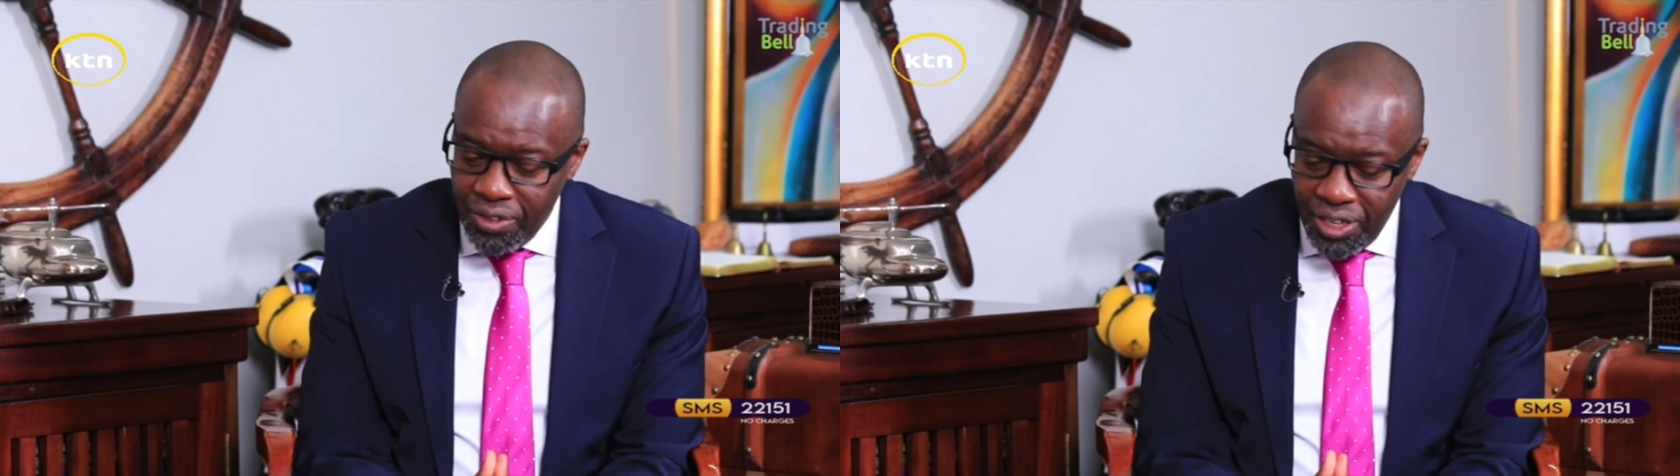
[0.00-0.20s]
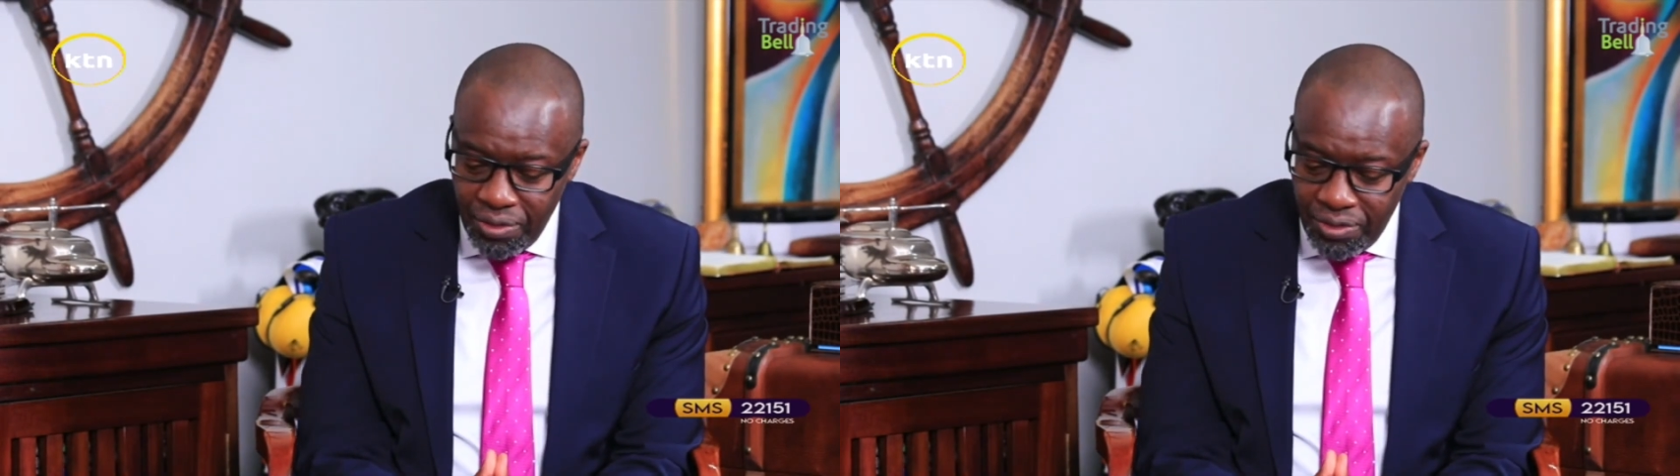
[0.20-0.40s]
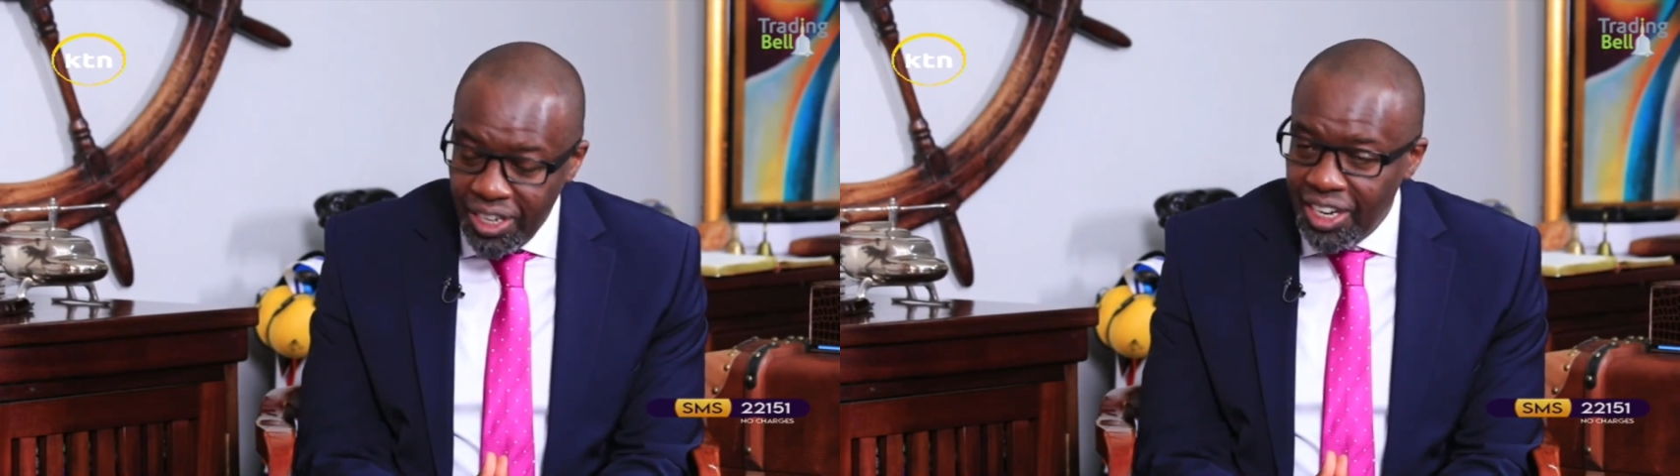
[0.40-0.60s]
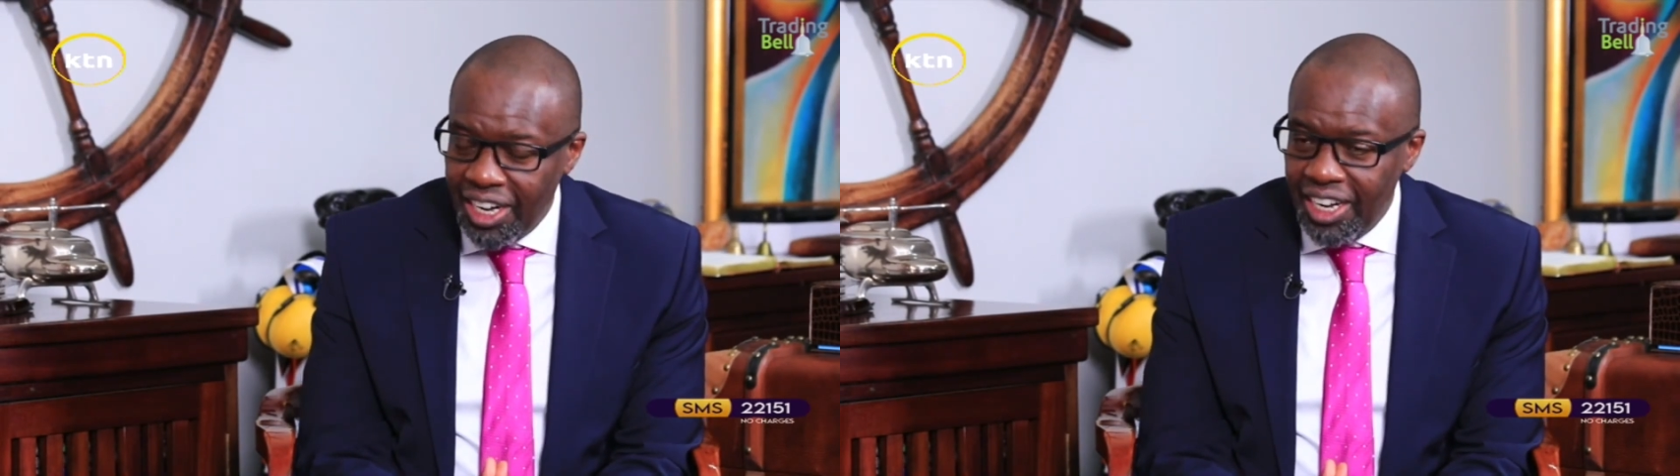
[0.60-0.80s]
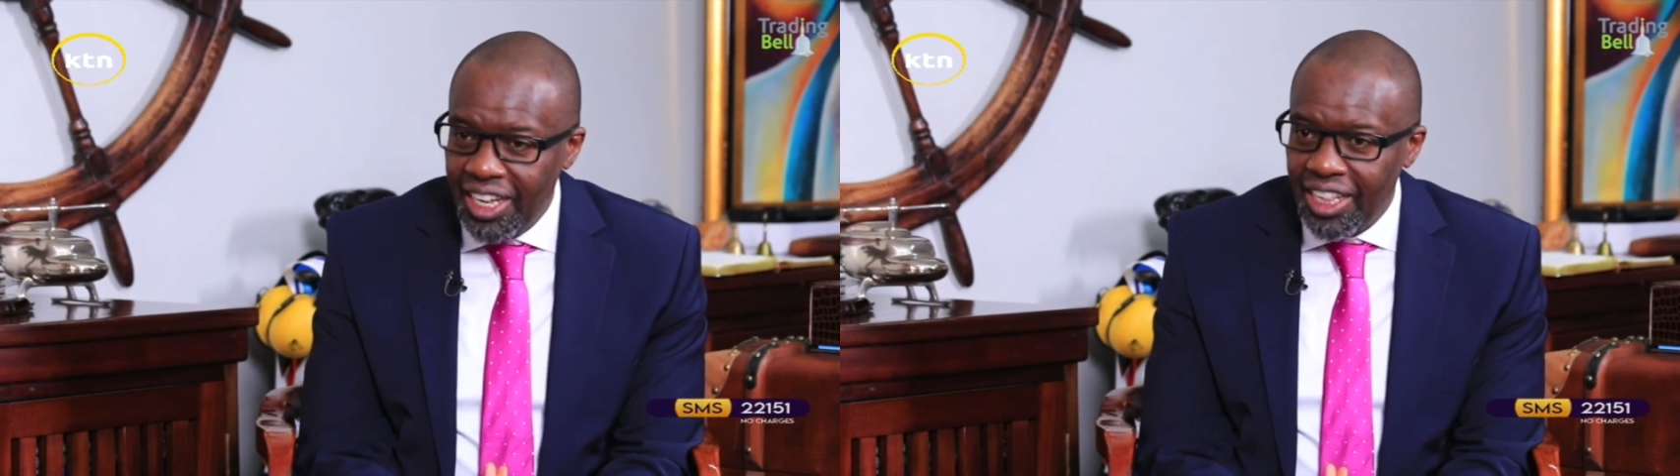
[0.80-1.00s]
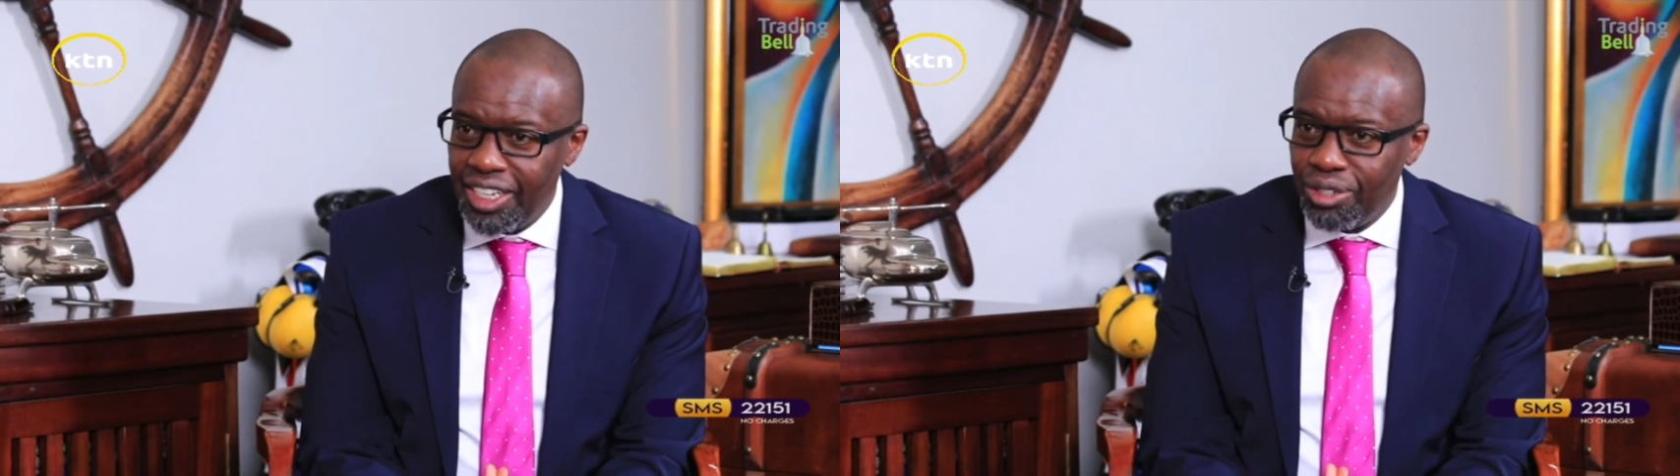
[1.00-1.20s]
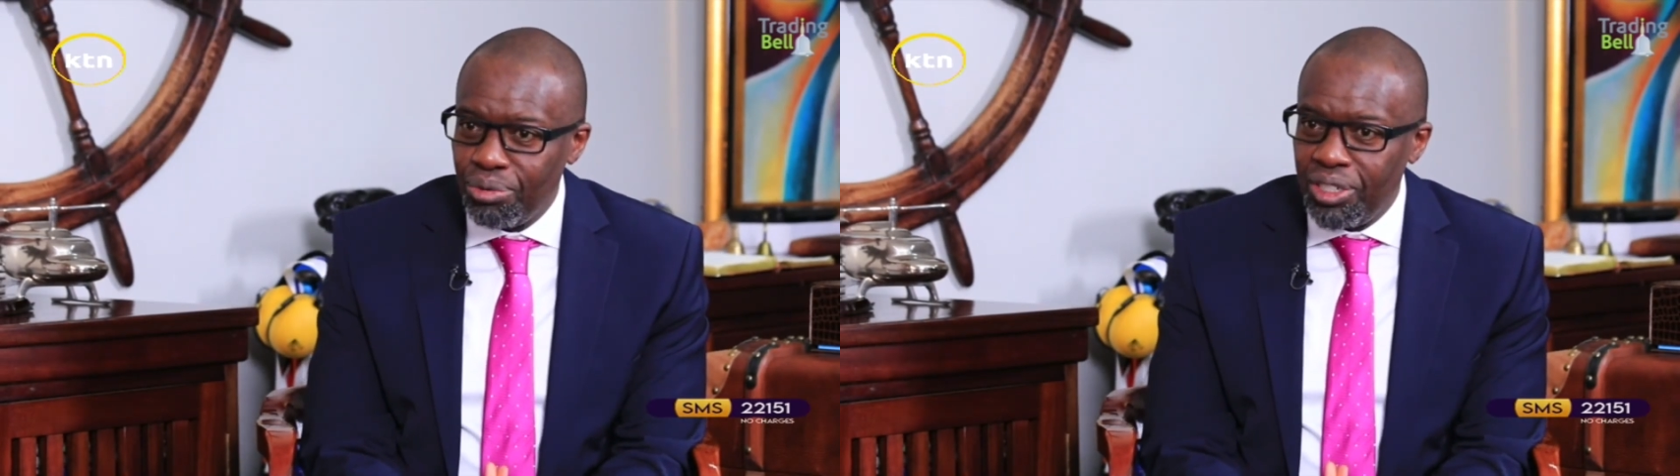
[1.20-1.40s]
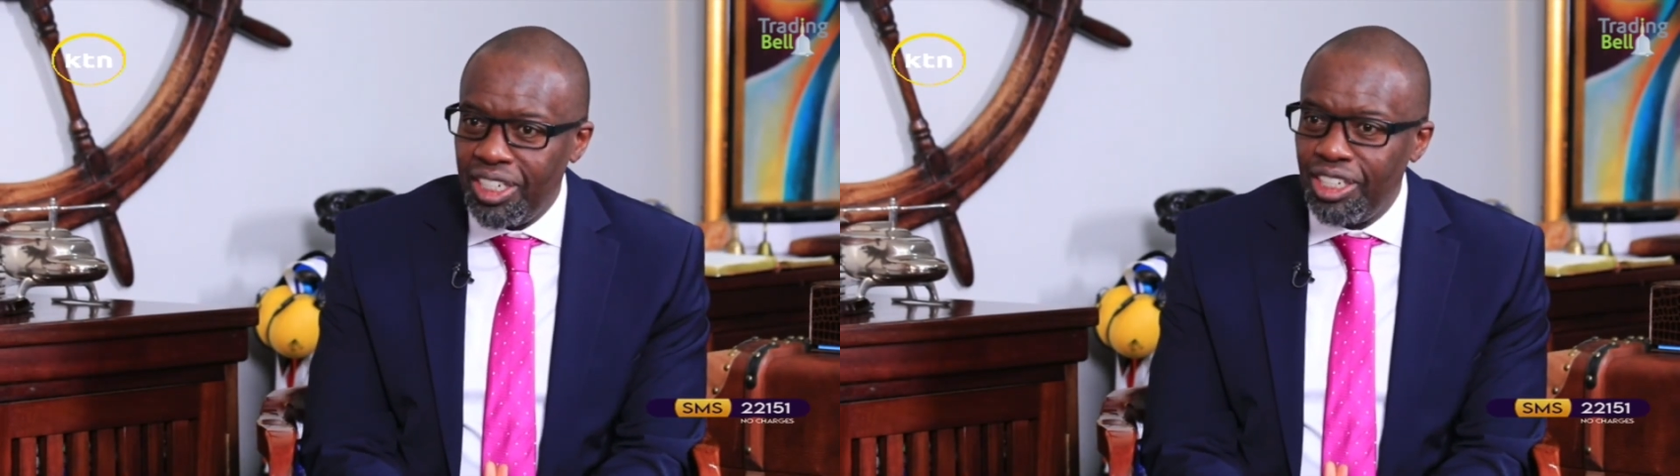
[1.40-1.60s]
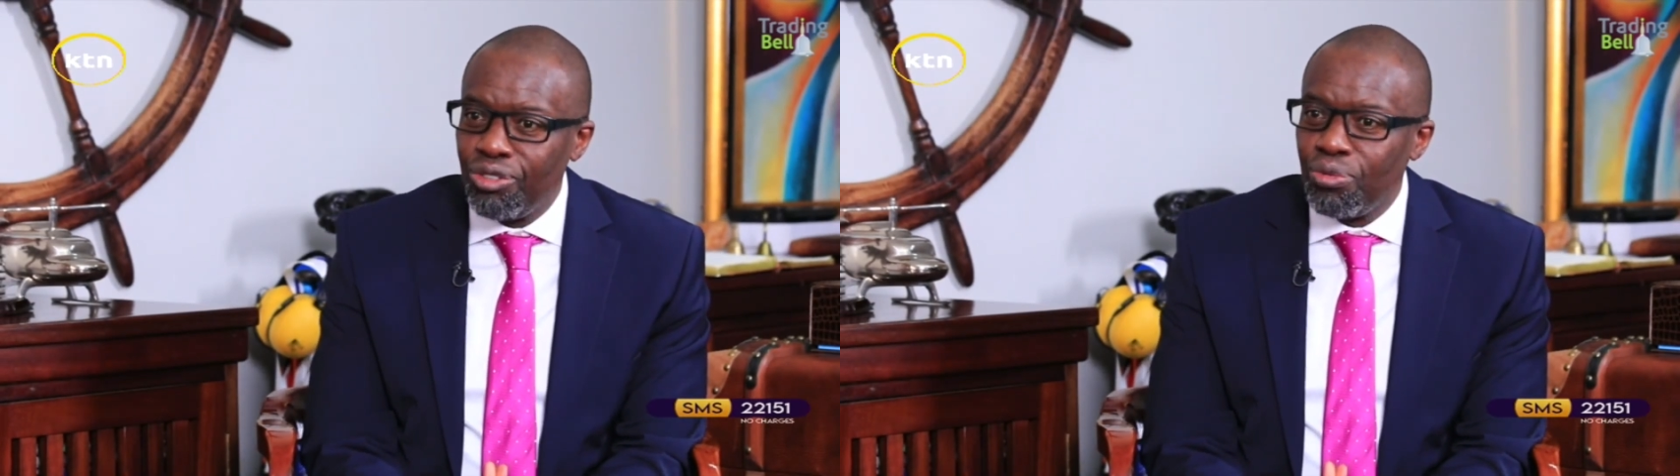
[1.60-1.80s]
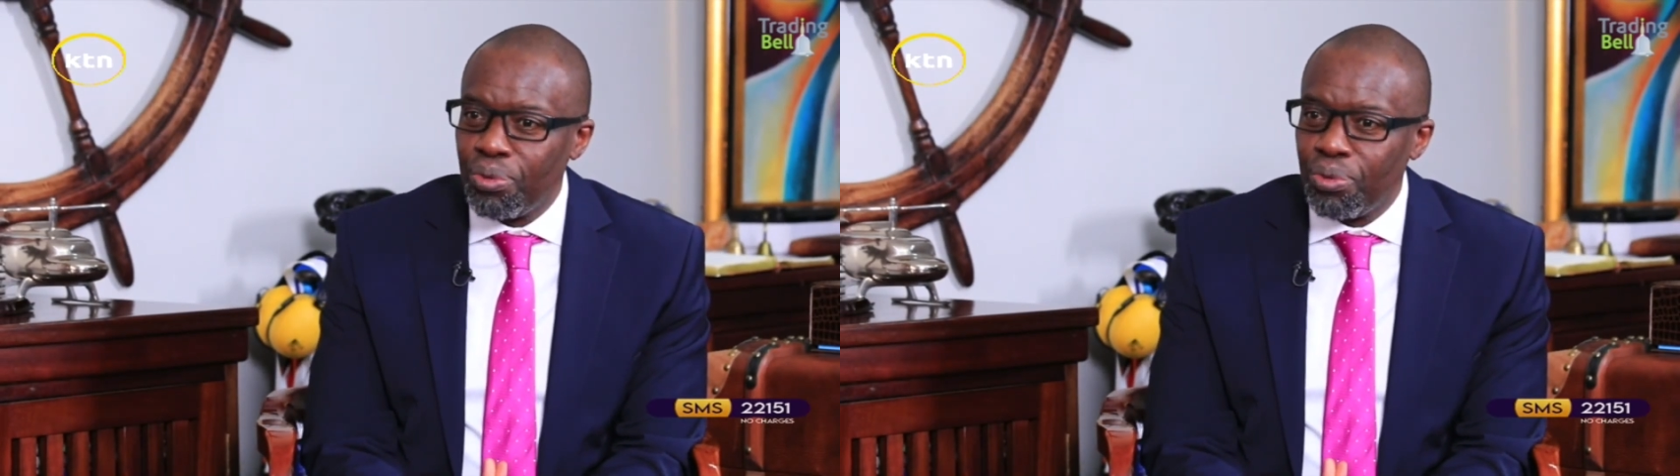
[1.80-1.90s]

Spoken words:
very clear that we need to